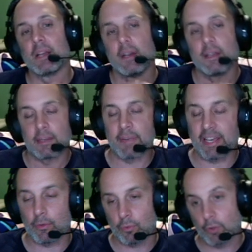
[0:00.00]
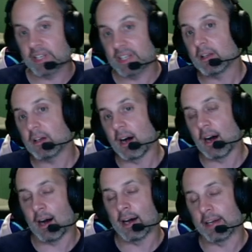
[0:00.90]
that we can ruin
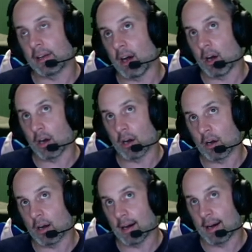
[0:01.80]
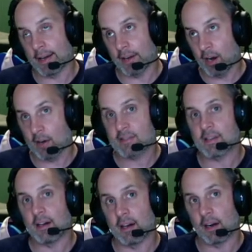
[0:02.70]
on
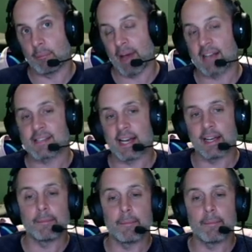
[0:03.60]
our backside.